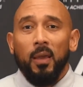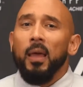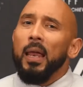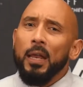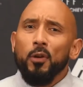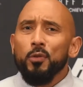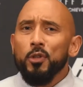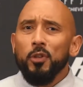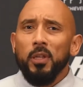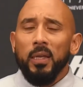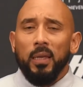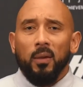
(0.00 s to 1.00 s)
I know what you're
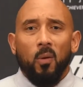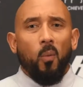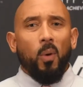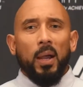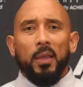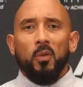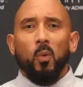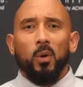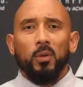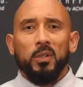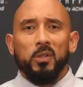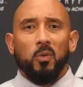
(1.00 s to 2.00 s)
thinking, why in the world
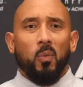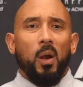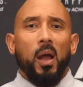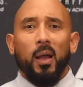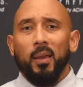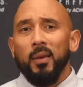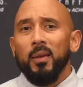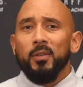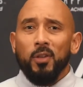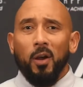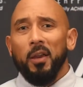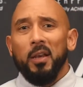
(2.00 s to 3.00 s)
is The Rock
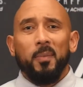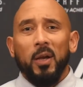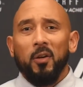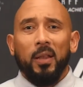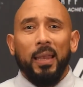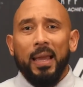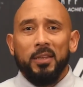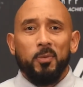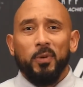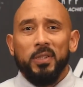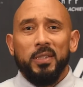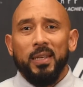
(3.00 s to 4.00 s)
talking about class
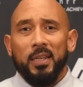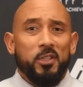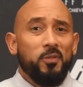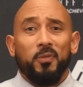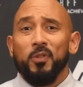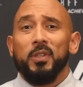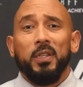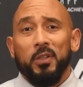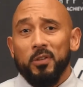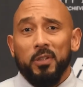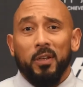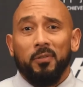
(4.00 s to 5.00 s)
presentation for senior
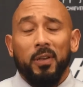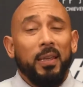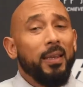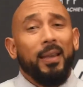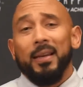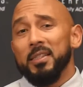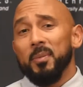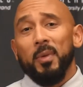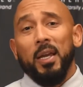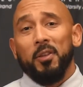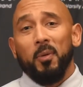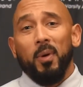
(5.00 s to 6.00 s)
stuff? Guys, I'm
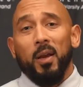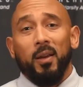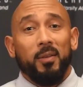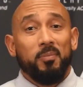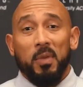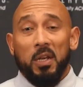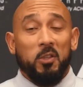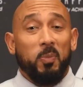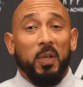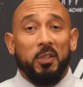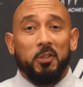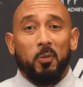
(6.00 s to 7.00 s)
not The Rock, not as
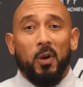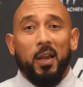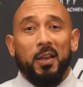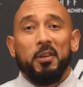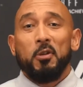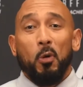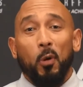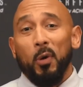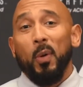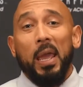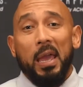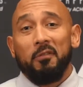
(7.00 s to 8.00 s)
big as The Rock, nor do
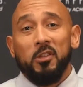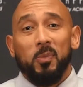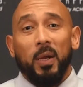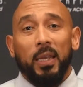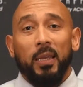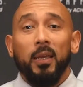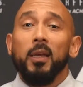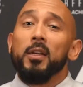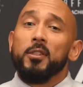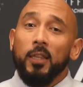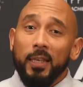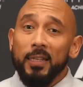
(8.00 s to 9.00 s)
I have his money.
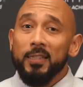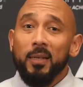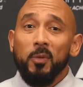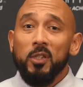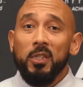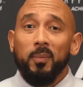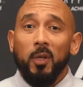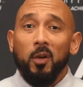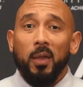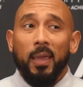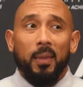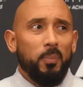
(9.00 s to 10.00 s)
So the next time you see me on
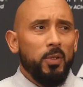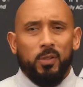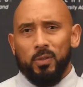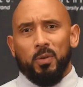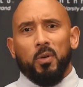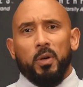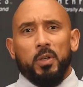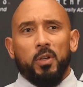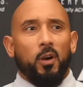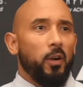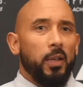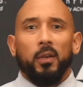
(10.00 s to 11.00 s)
campus or in
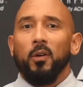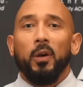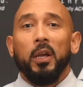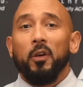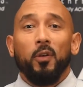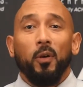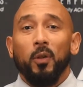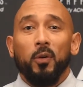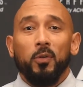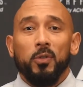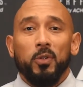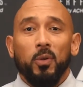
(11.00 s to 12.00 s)
Target or here in our local
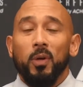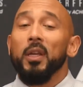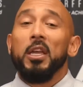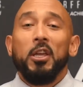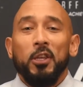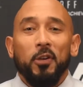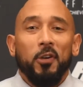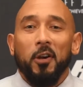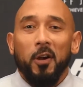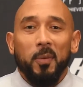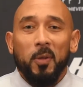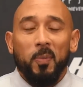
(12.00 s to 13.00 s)
store, you can
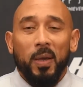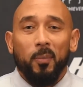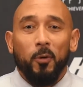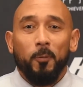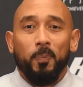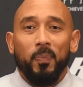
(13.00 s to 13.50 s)
call me The Pebble.